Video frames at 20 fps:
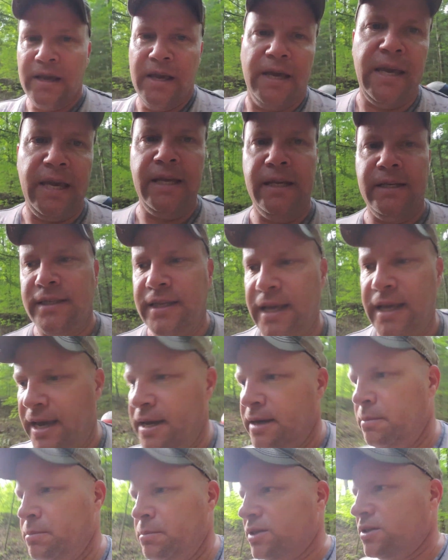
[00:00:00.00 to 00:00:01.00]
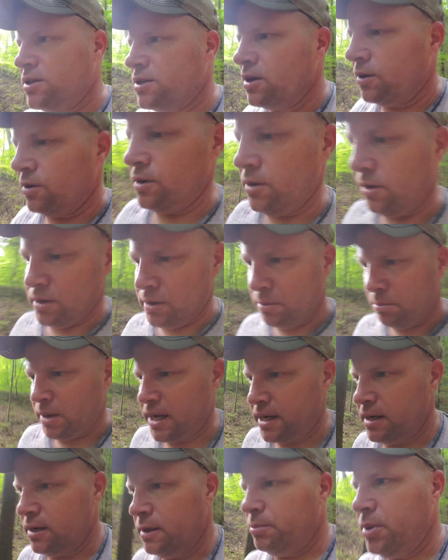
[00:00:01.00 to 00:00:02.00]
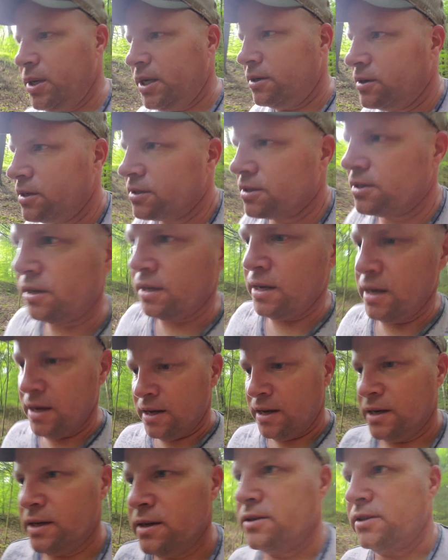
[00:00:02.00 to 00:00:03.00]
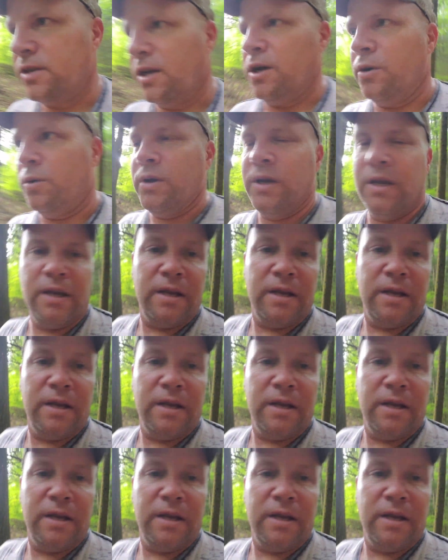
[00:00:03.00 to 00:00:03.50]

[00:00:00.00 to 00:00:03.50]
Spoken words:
heat tab is starting to make an appearance. So